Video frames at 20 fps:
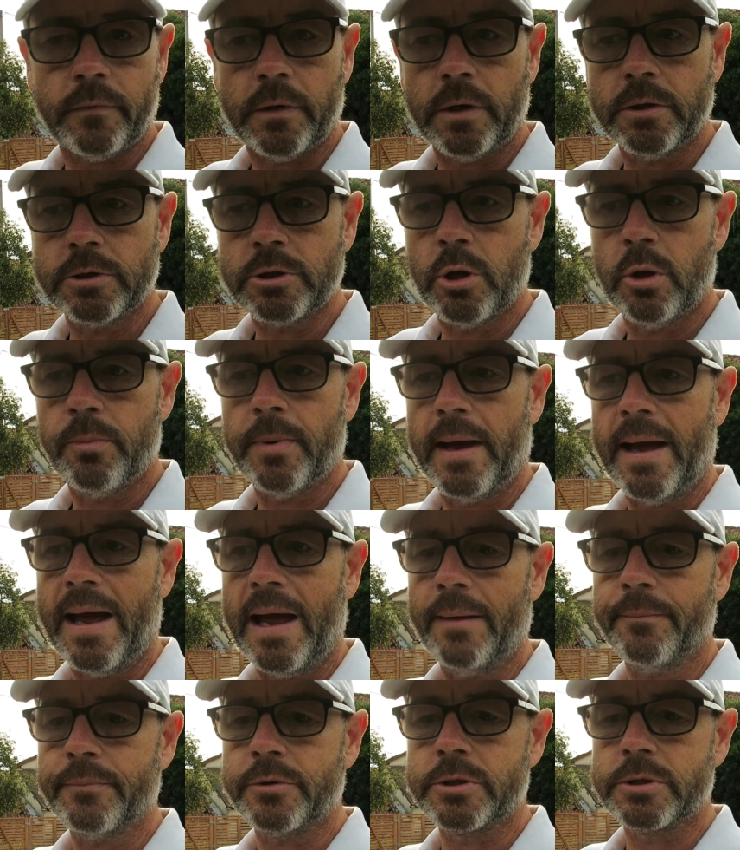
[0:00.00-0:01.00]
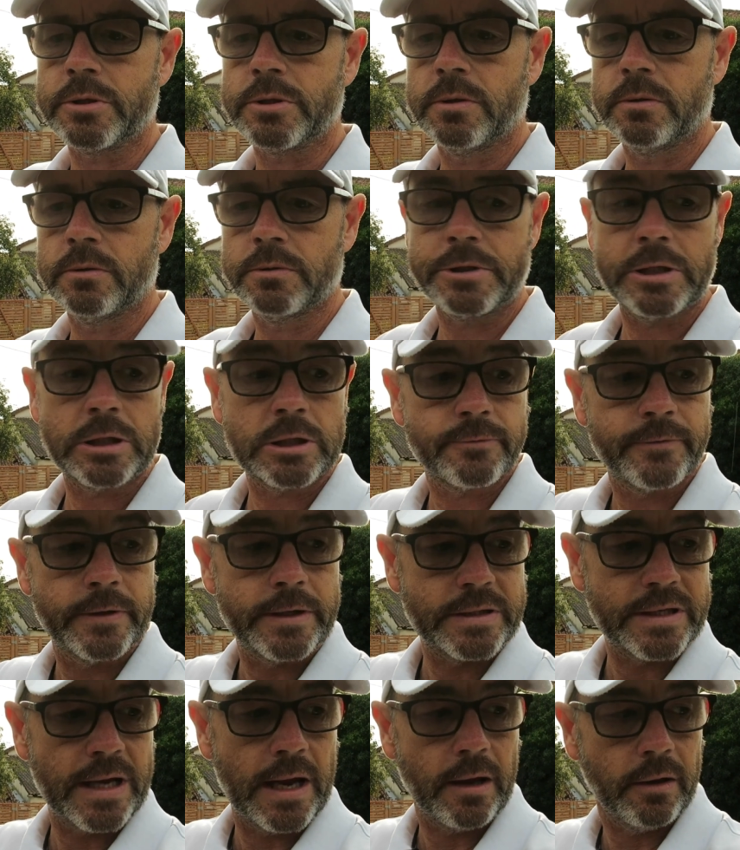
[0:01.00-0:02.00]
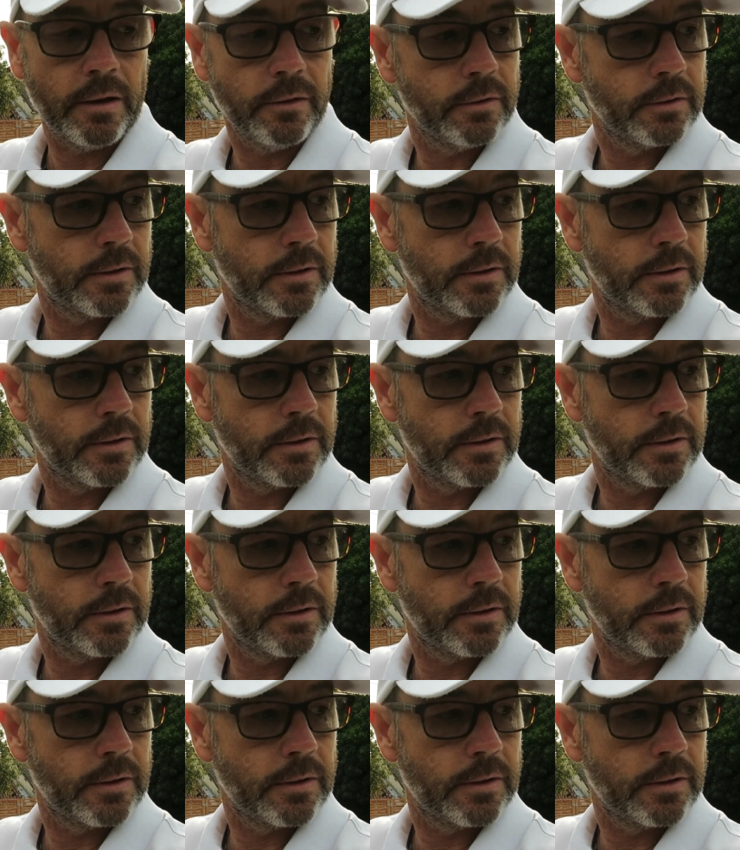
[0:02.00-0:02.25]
So perhaps 6 feet down,